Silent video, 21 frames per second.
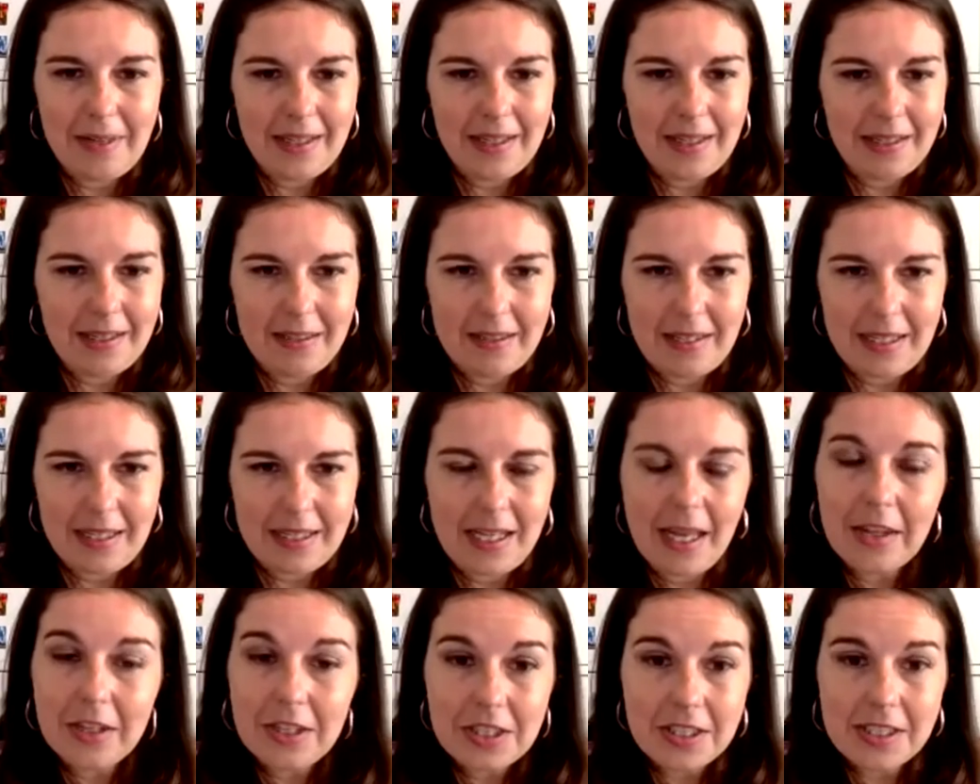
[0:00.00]
in the
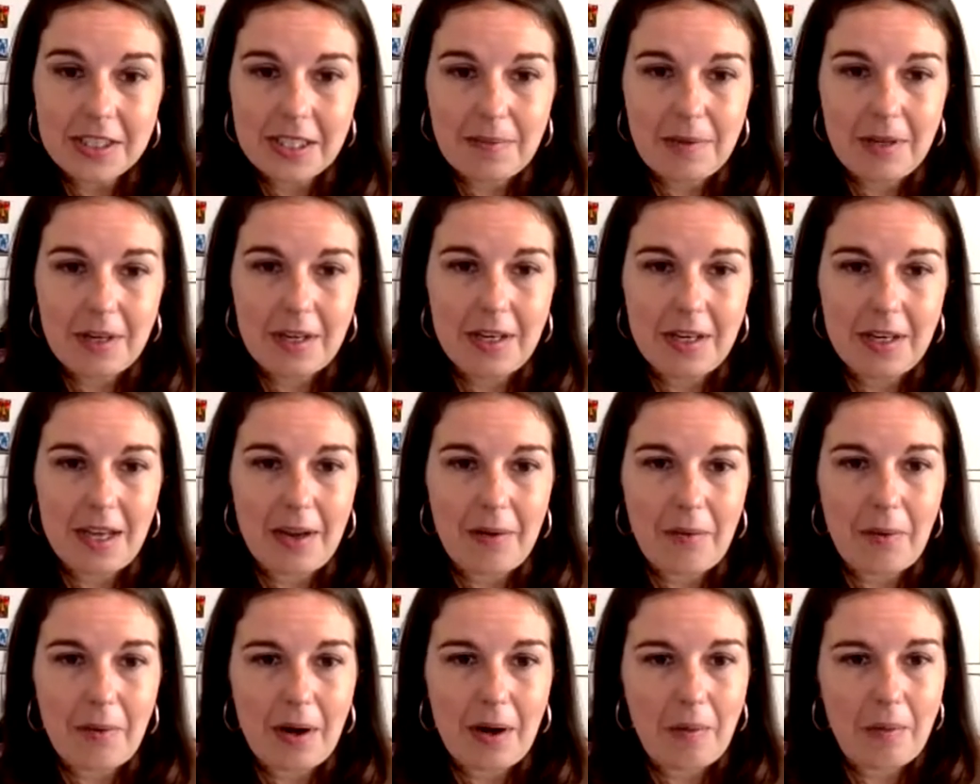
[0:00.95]
intelligence community
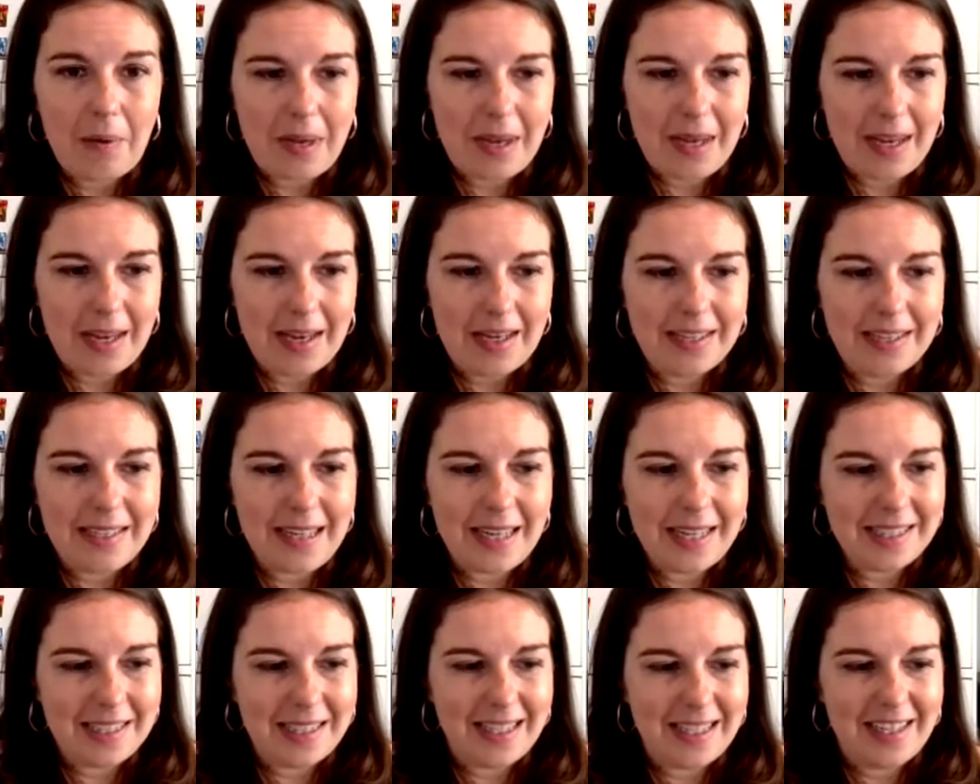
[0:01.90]
where we mm-hmm.
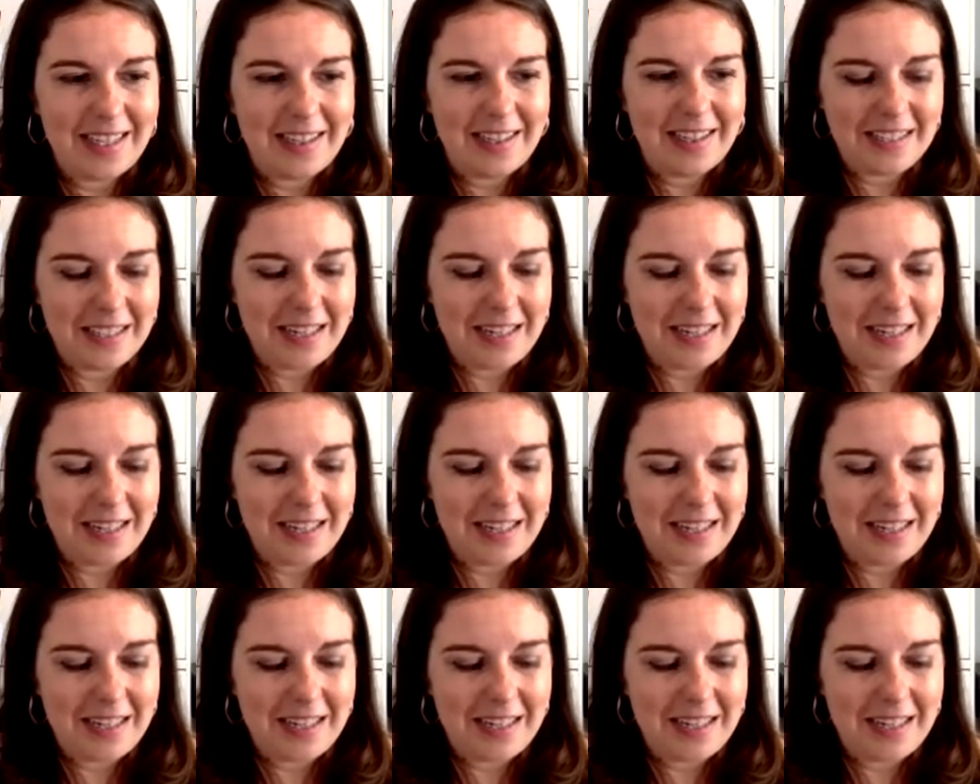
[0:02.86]
assessed leaders.